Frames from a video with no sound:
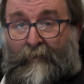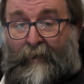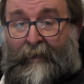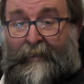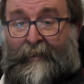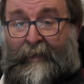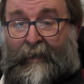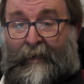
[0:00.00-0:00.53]

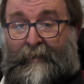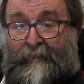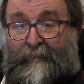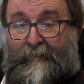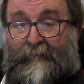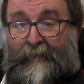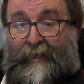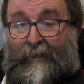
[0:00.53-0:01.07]

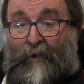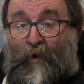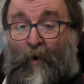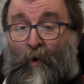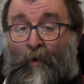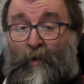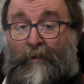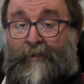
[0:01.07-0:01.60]
indicates that
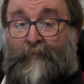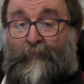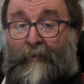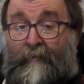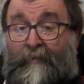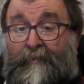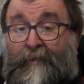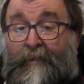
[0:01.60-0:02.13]
all the
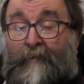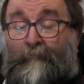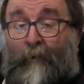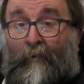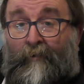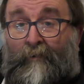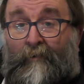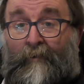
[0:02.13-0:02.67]
spirits in the
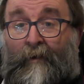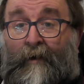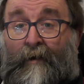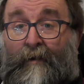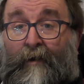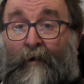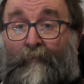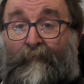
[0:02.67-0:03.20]
bottle
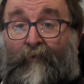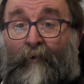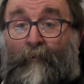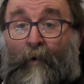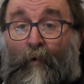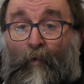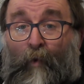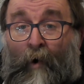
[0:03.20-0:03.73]
come
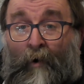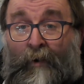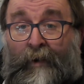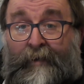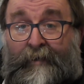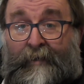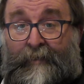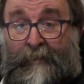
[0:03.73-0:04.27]
from
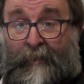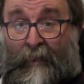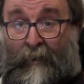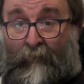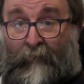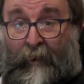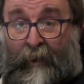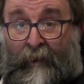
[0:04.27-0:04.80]
one
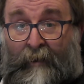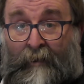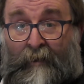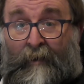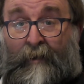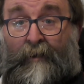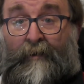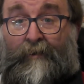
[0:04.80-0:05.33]
distillery.
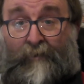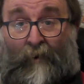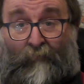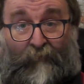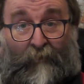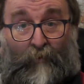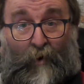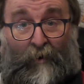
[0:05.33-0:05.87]
Not
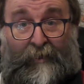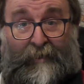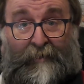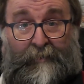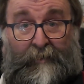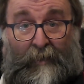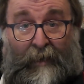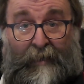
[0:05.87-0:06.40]
from one
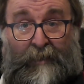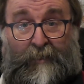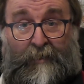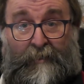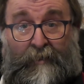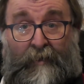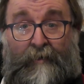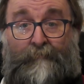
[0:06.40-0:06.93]

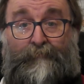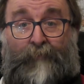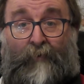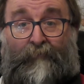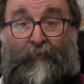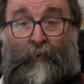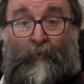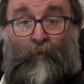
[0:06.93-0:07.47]
distillation,
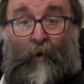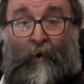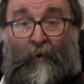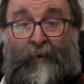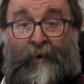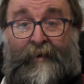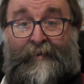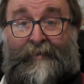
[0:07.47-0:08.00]
but from
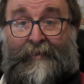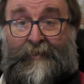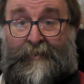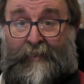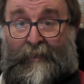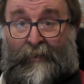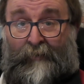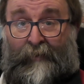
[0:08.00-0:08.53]
one
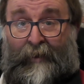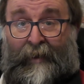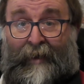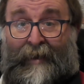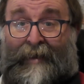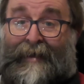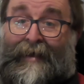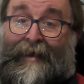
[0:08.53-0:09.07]
distillery.
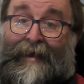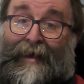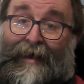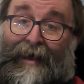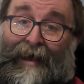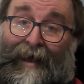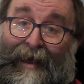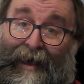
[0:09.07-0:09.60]

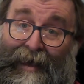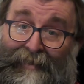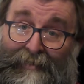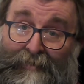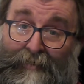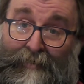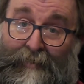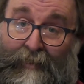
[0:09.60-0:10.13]

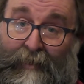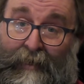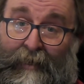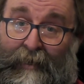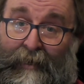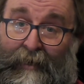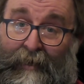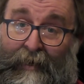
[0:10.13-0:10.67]
Hence
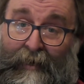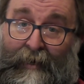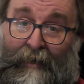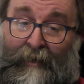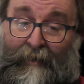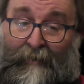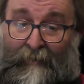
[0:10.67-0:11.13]
the